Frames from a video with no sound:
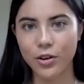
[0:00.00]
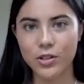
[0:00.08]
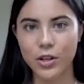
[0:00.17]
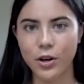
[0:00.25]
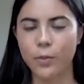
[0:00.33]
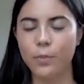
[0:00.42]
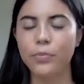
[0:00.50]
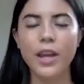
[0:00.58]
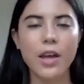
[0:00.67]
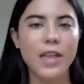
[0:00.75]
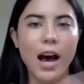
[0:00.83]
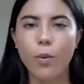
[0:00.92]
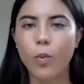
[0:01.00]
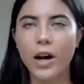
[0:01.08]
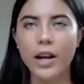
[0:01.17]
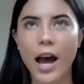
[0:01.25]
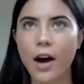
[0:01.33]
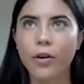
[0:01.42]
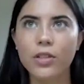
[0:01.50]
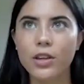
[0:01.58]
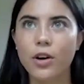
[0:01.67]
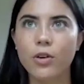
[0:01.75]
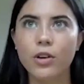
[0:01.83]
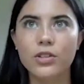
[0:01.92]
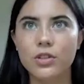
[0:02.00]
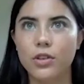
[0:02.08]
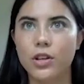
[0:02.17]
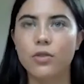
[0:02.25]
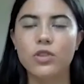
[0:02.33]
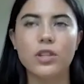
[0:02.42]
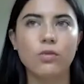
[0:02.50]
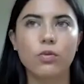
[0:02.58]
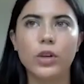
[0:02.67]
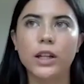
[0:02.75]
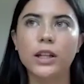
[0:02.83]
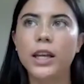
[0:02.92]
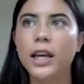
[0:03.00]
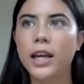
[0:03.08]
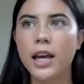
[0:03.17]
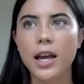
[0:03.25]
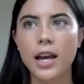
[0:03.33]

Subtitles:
So that 1 hour in the yoga studio just really